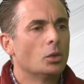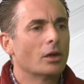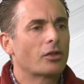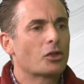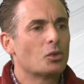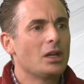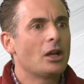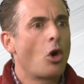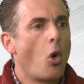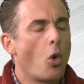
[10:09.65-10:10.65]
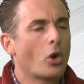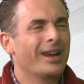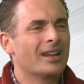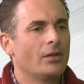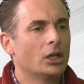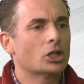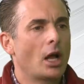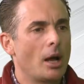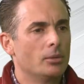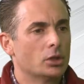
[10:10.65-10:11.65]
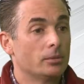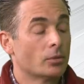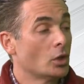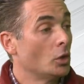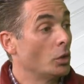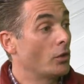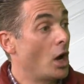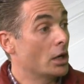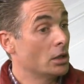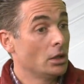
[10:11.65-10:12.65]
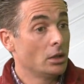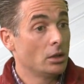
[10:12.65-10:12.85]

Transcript: we have three core innovation hubs. We've got